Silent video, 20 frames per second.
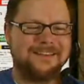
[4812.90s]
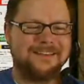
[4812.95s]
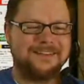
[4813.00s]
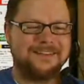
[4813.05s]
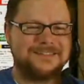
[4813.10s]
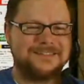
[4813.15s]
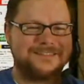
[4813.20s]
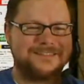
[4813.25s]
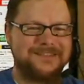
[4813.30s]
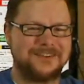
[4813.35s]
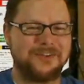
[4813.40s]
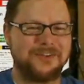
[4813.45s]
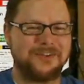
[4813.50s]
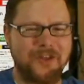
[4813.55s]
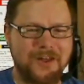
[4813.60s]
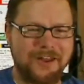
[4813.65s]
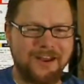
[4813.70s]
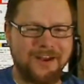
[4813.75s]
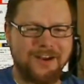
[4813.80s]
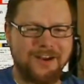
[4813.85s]
still
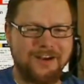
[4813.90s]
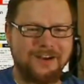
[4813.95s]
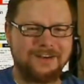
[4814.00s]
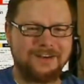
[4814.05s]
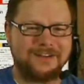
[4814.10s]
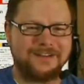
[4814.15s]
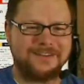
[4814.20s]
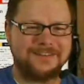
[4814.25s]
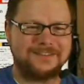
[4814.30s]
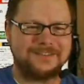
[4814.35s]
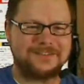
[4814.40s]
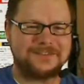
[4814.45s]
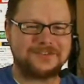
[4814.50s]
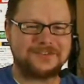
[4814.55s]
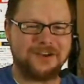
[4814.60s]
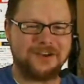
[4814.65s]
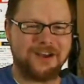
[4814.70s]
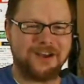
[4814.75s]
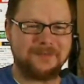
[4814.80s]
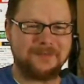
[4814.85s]
on air,
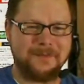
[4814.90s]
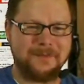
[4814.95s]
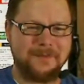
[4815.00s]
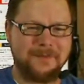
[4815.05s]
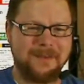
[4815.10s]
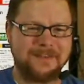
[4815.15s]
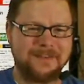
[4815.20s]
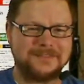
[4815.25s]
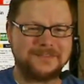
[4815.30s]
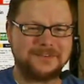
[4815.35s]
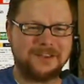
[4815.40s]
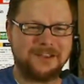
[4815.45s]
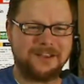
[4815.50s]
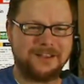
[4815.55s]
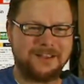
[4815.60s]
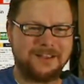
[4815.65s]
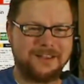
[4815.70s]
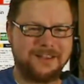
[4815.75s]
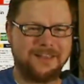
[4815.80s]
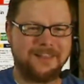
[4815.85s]
trying my best to
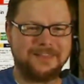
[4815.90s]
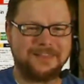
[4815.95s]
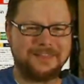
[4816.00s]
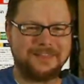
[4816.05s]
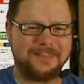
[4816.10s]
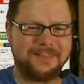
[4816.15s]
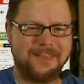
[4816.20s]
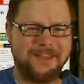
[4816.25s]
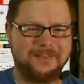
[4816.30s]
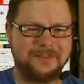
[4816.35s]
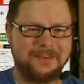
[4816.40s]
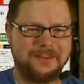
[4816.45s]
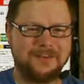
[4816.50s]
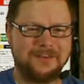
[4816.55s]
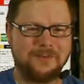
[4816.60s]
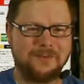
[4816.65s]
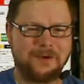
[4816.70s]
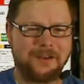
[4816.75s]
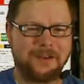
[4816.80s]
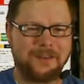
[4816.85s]
get everything
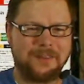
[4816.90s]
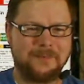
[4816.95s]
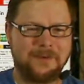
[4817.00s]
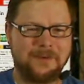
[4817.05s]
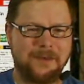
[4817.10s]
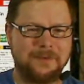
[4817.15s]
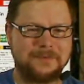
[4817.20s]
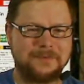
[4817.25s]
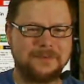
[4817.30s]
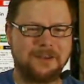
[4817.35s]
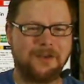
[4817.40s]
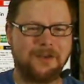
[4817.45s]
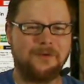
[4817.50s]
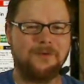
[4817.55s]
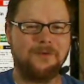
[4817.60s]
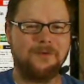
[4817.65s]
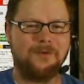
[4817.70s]
to work and the props to go